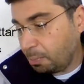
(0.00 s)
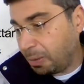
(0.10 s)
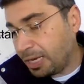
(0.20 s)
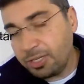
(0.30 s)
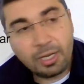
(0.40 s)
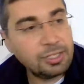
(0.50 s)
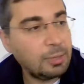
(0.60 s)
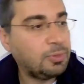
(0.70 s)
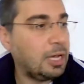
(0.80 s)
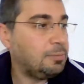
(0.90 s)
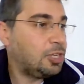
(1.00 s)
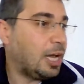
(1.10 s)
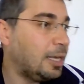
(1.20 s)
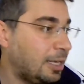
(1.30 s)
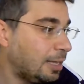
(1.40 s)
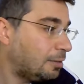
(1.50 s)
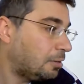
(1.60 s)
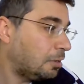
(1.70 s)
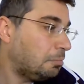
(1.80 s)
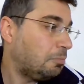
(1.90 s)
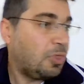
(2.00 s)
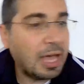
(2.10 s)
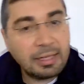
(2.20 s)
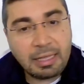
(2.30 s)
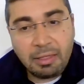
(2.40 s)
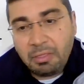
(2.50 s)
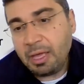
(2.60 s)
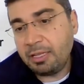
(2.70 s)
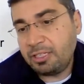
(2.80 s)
pleasure, sometimes I get that and that,